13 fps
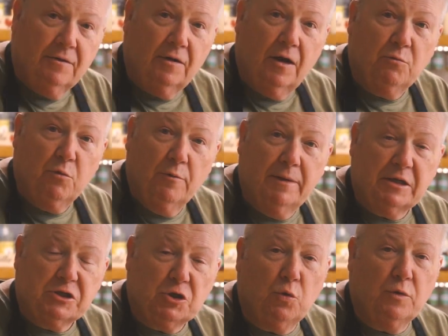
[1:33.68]
Right, we'll
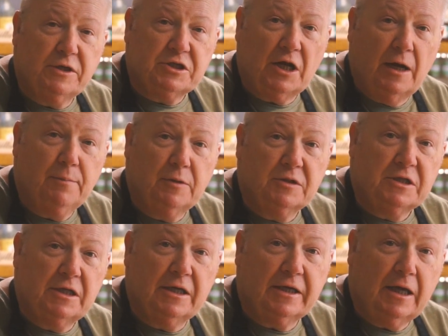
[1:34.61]
mix all this up
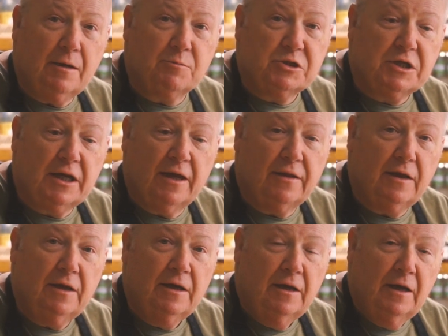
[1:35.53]
until it comes
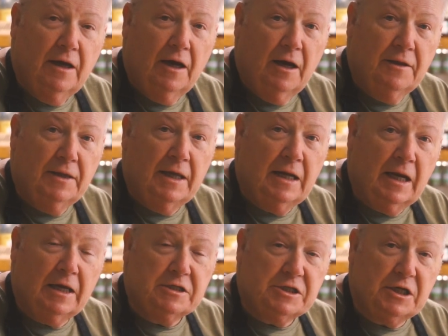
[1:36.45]
together, and then
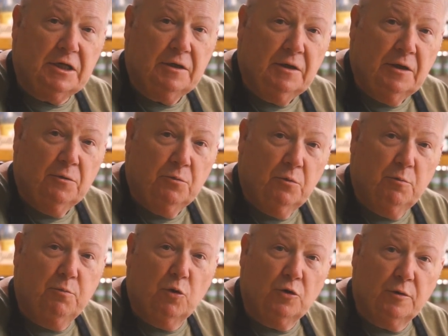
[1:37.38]
later we'll
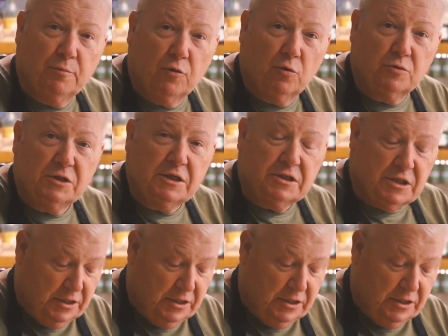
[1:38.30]
put the prawns into